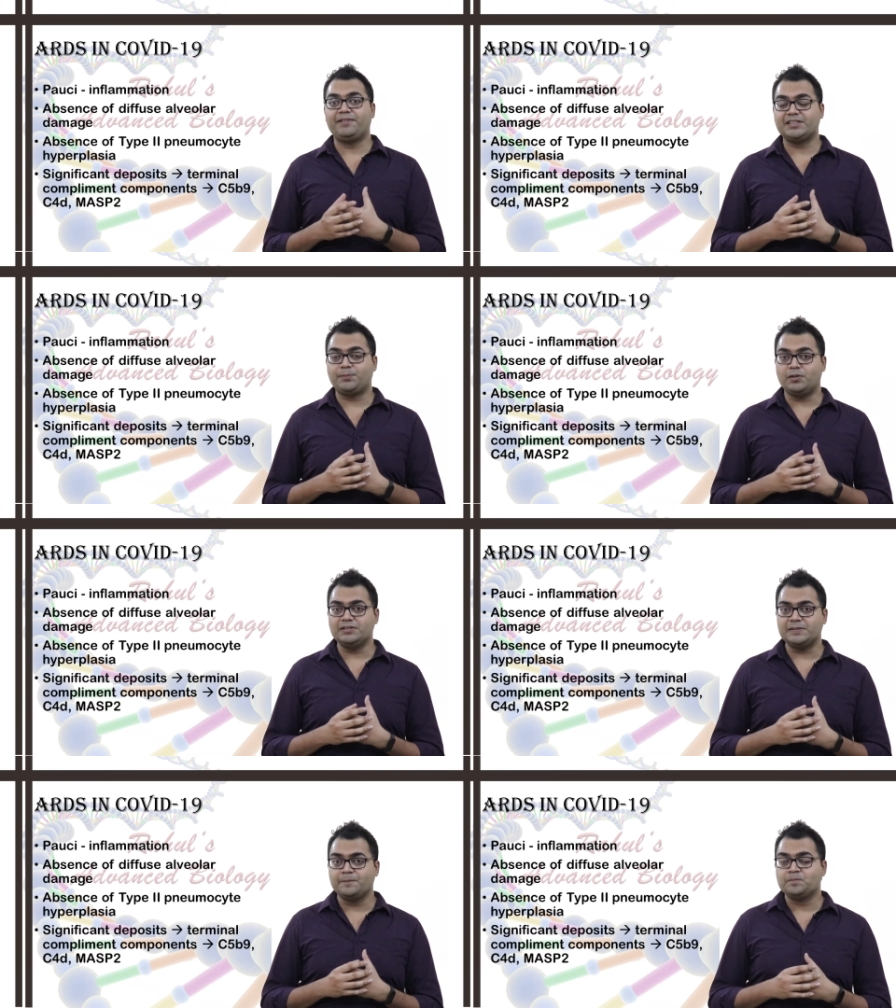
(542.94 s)

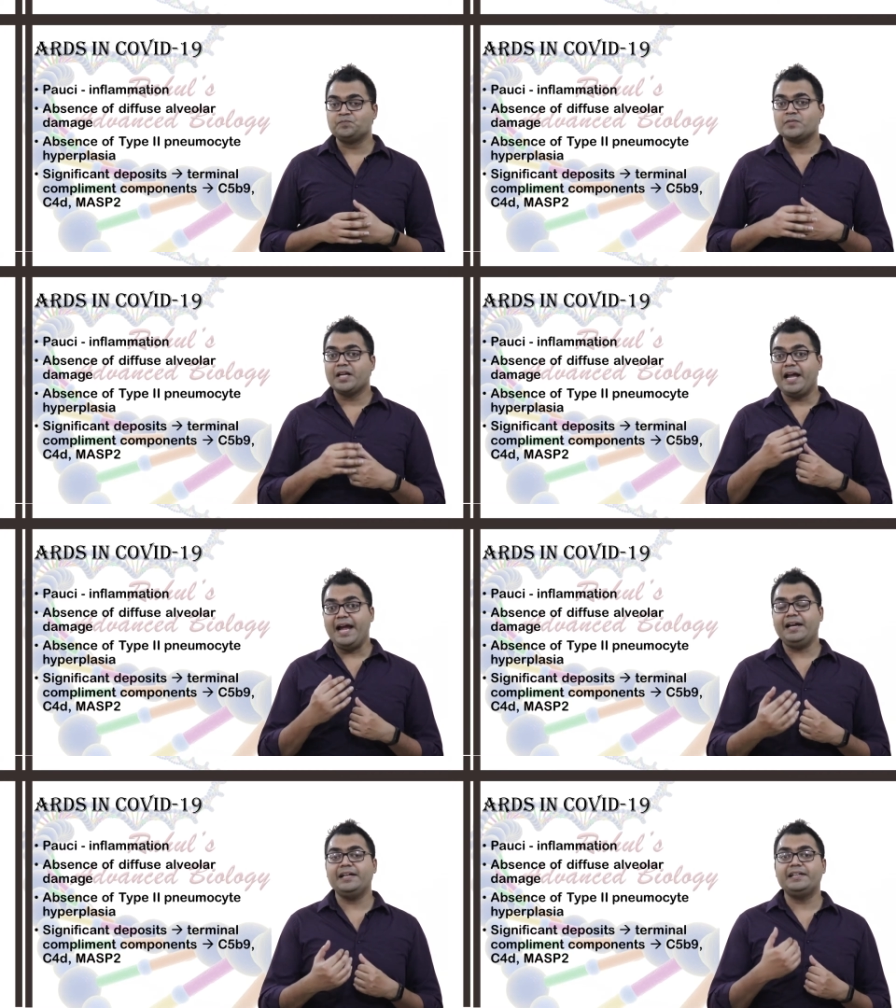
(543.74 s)
response,
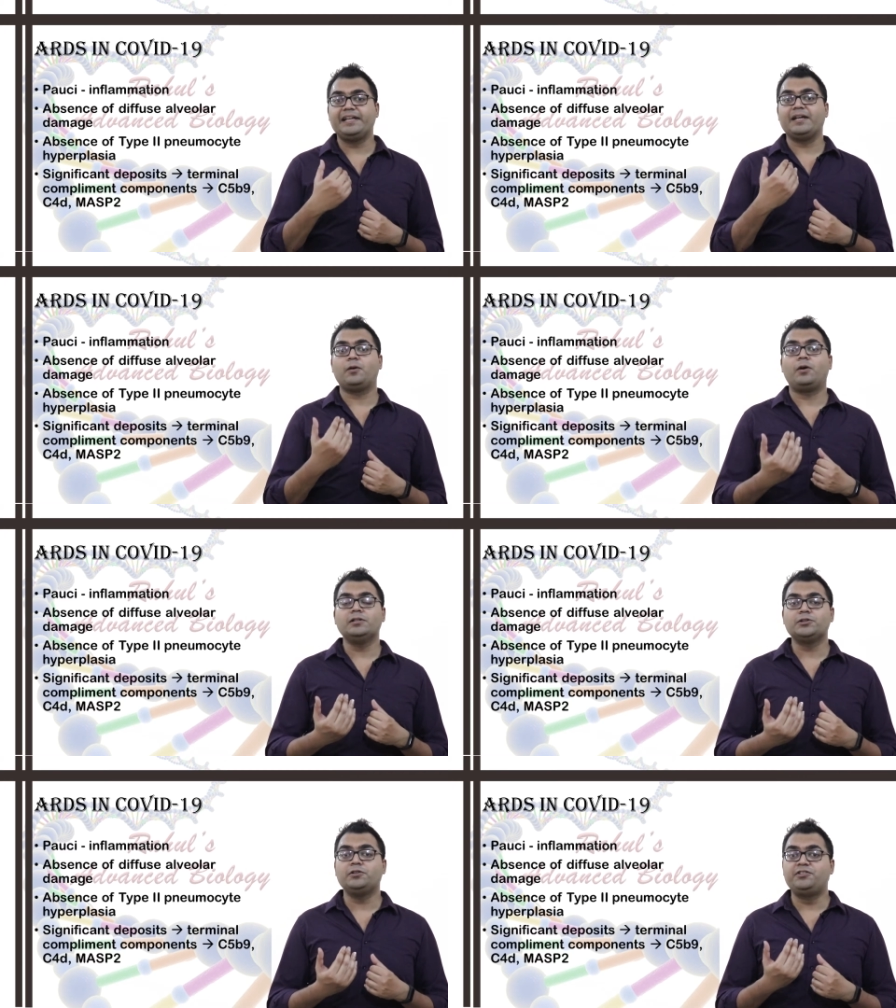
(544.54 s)
and it can
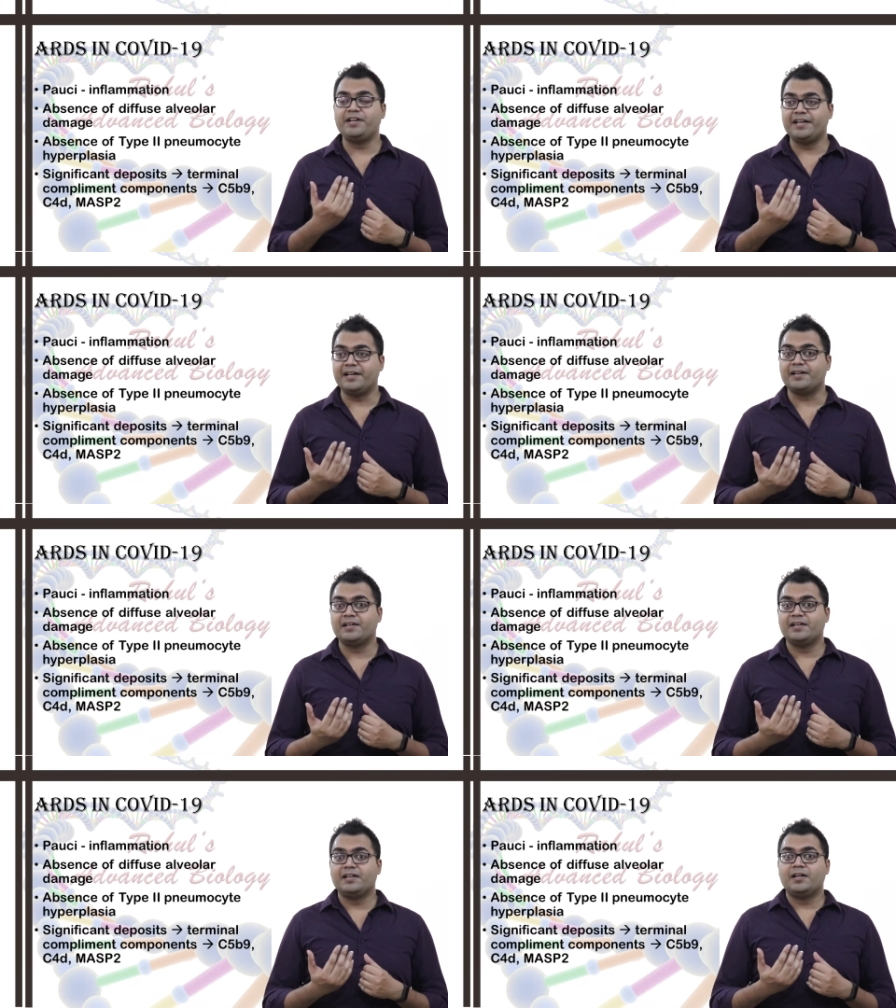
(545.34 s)
also trigger
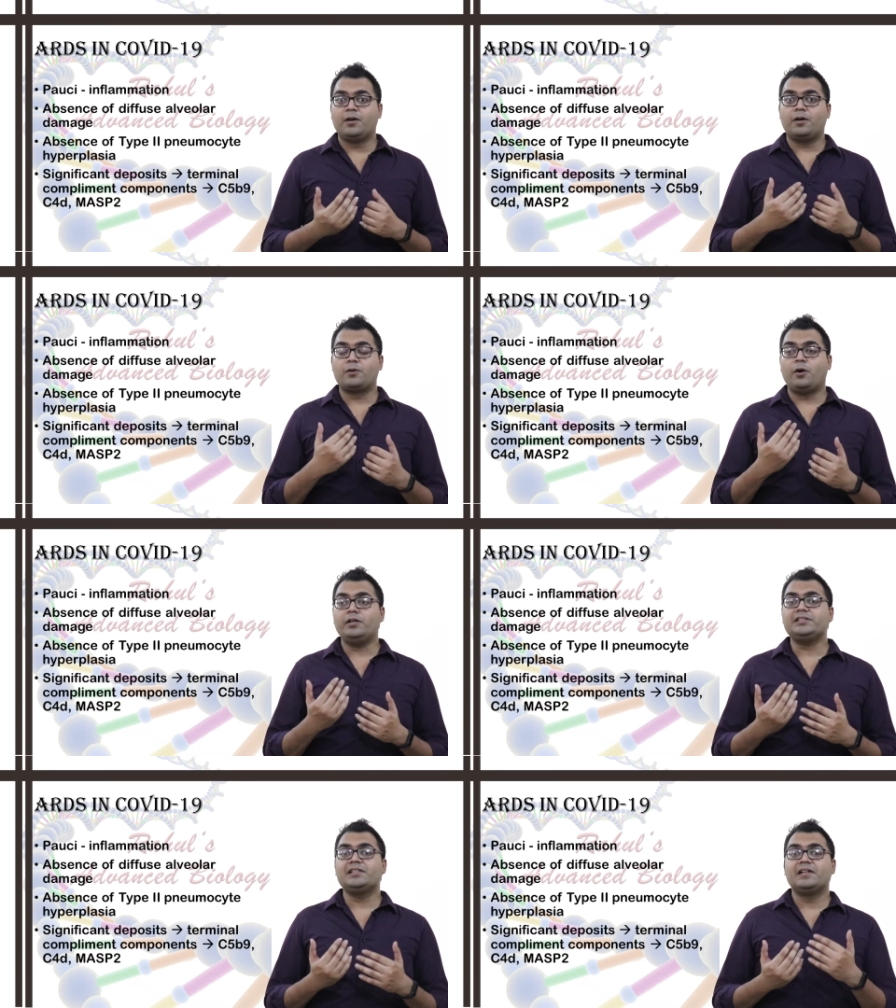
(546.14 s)
or
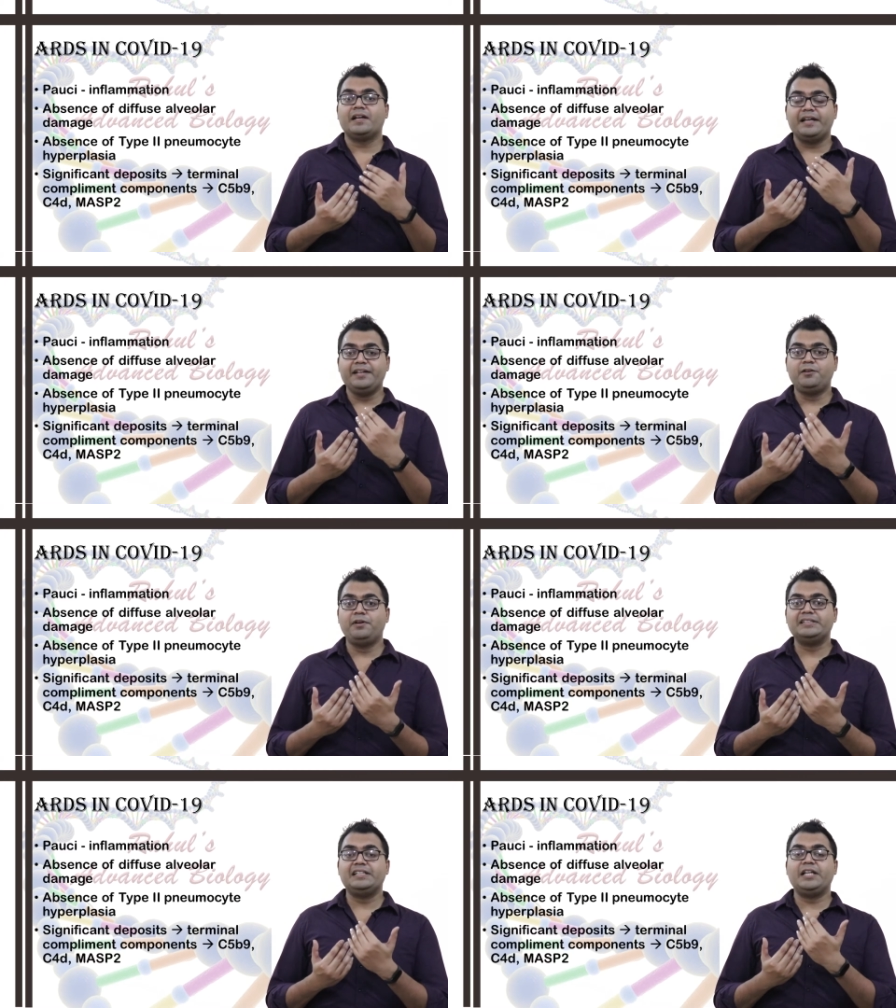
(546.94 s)
cause
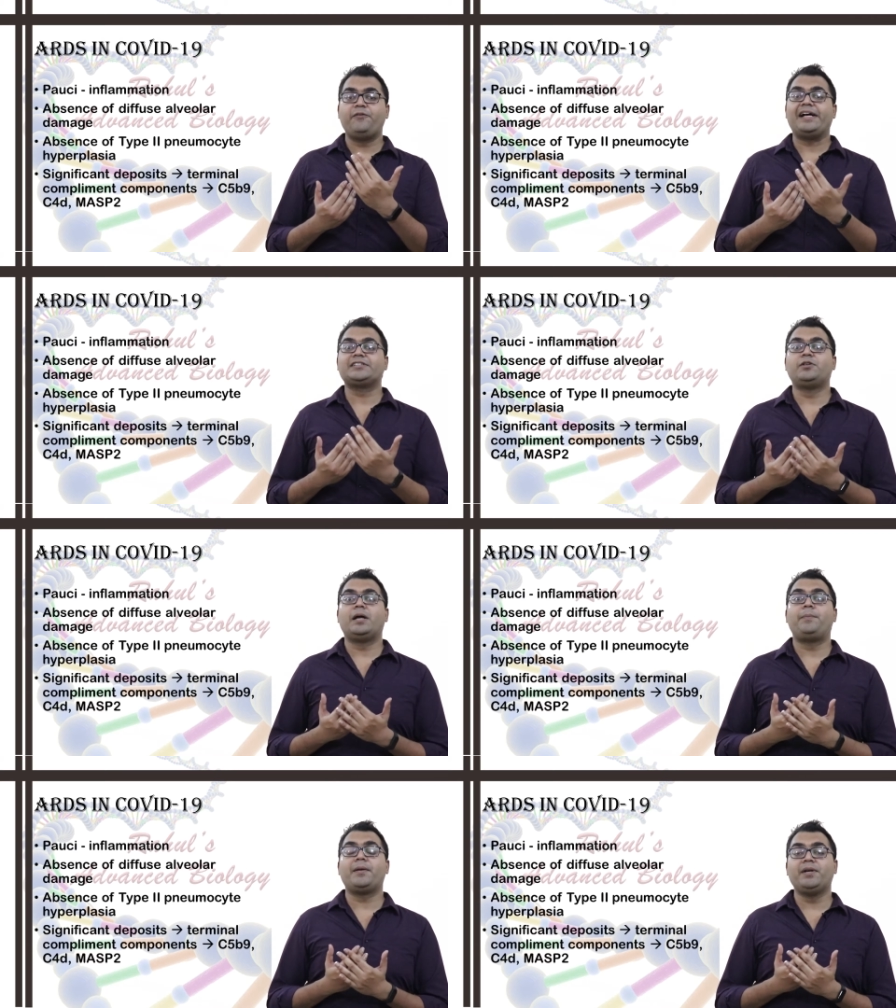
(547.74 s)
increase in the vascular
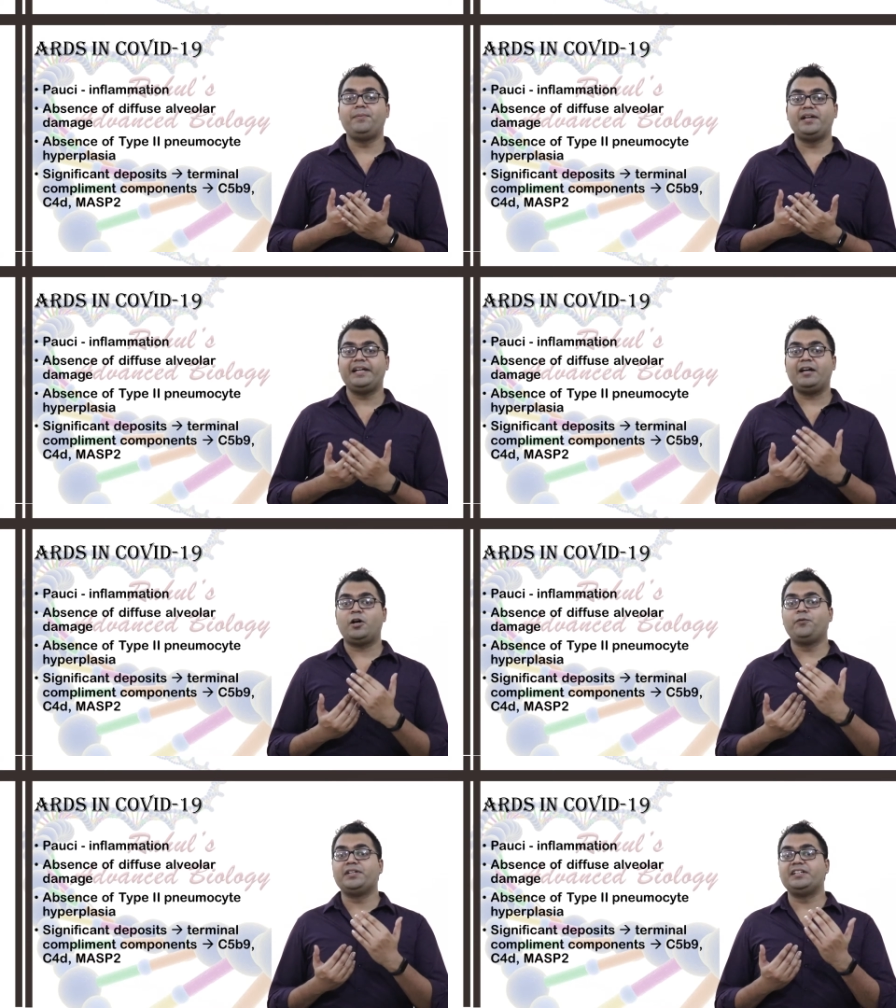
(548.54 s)
permeability
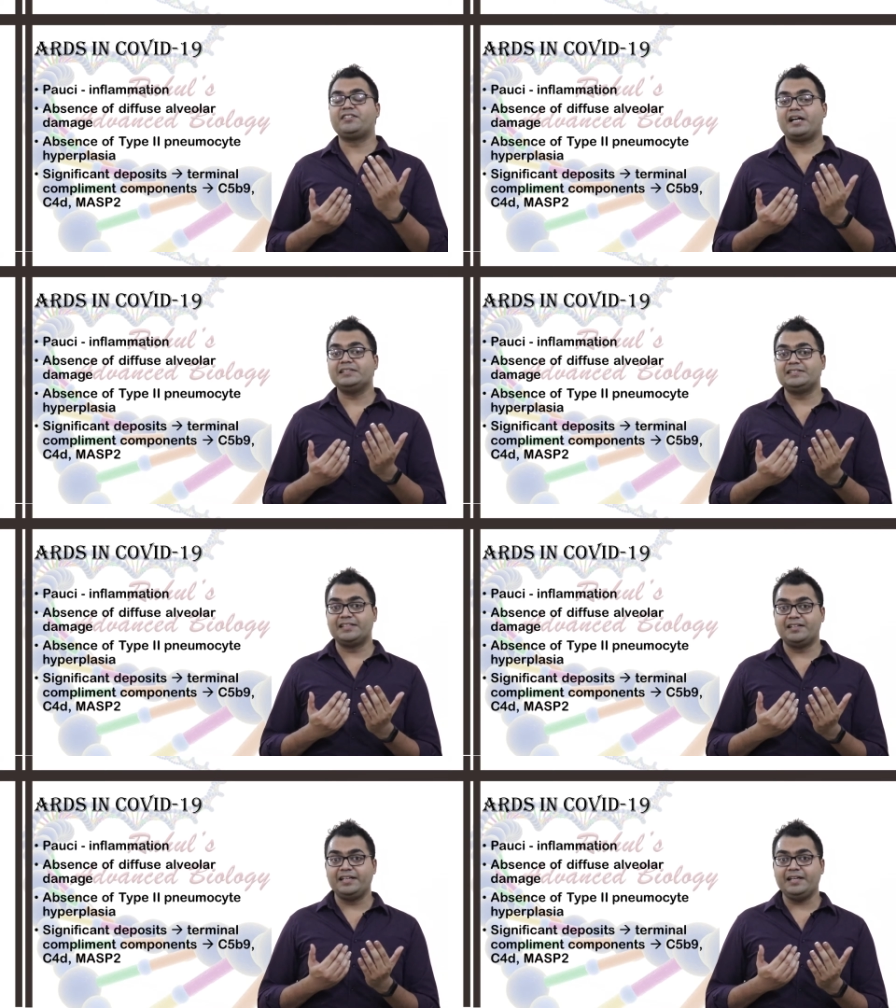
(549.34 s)
along with the trans
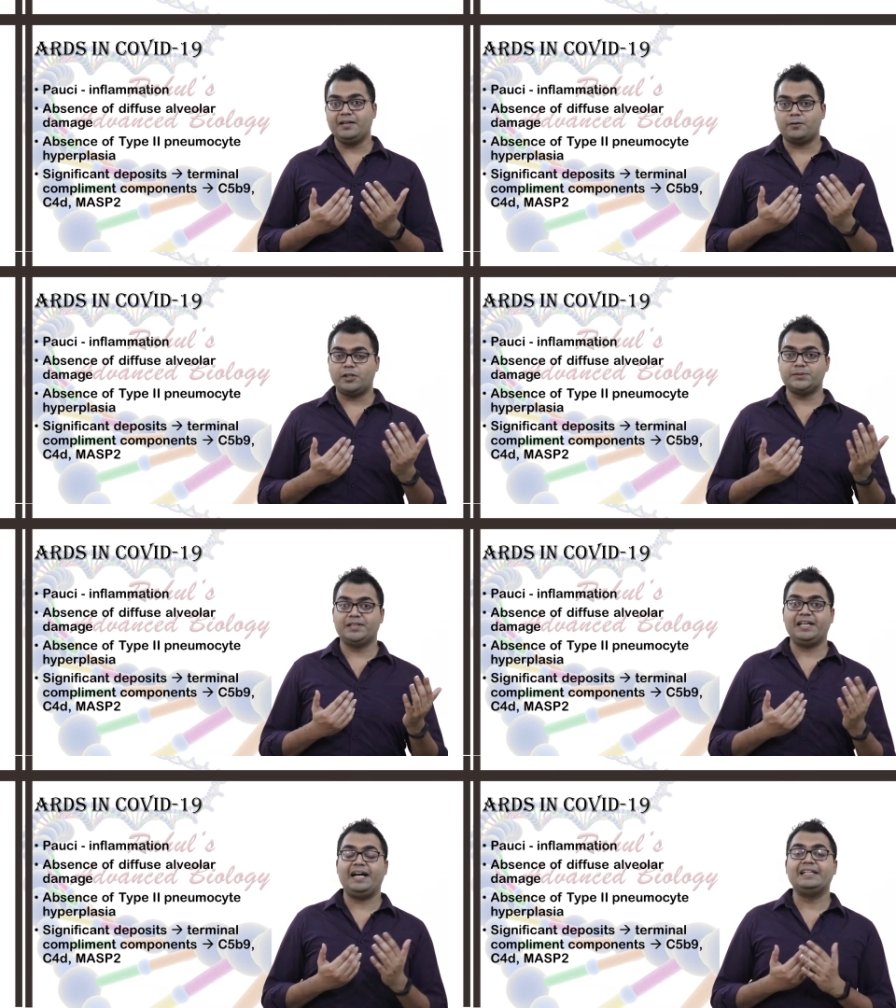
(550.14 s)
signaling caused by
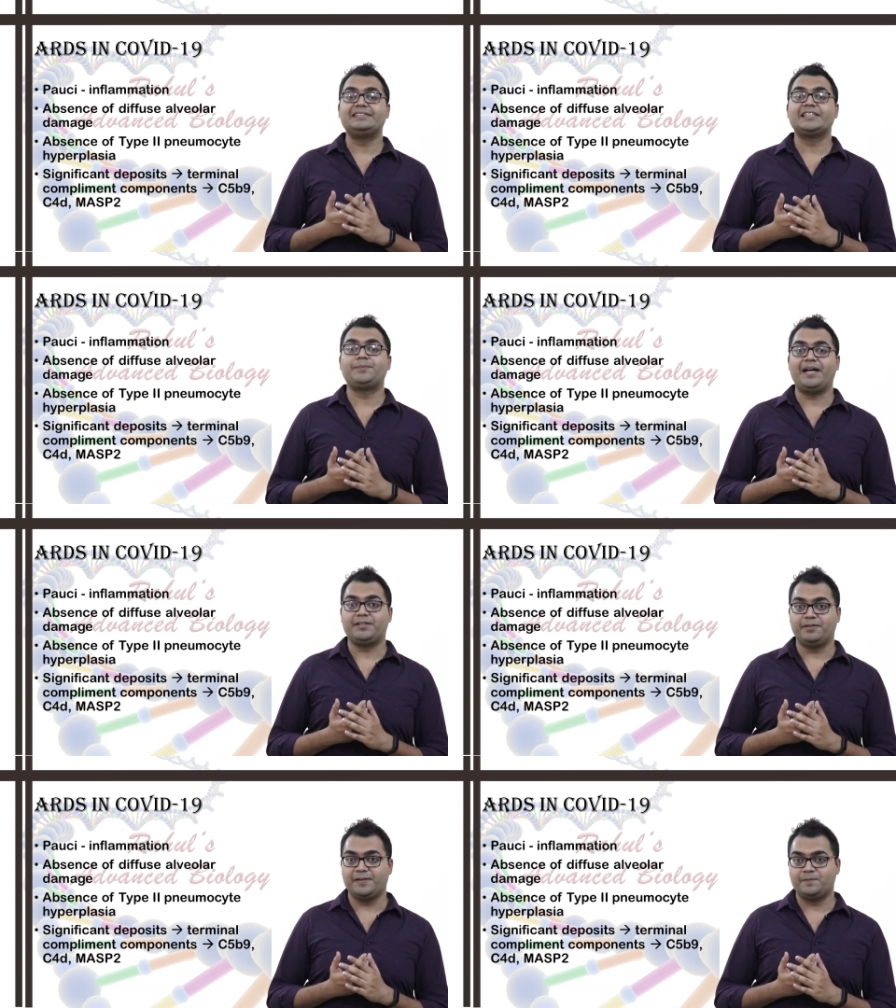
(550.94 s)
the IL-6 pathway.